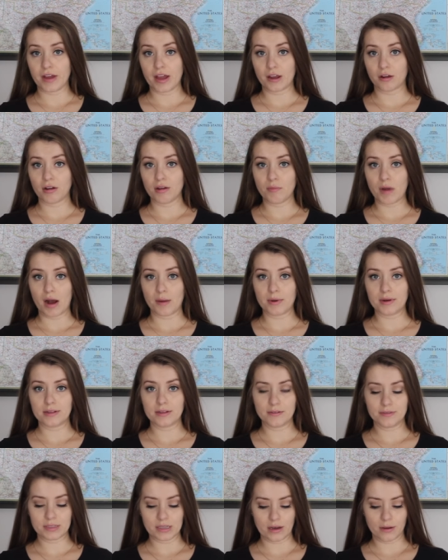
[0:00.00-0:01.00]
Angry Mama
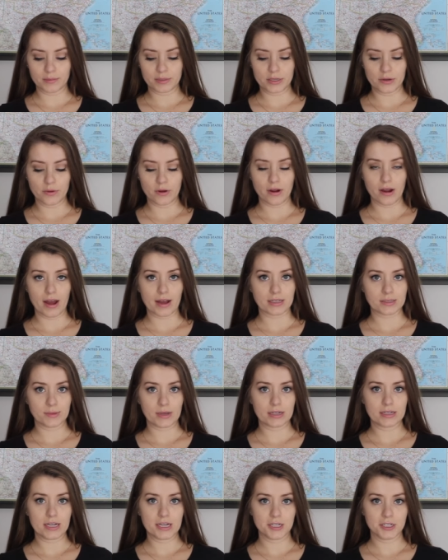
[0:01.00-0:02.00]
lives up to her
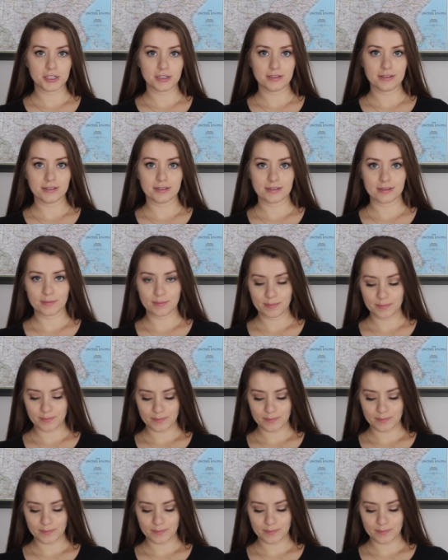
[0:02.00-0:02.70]
expectations.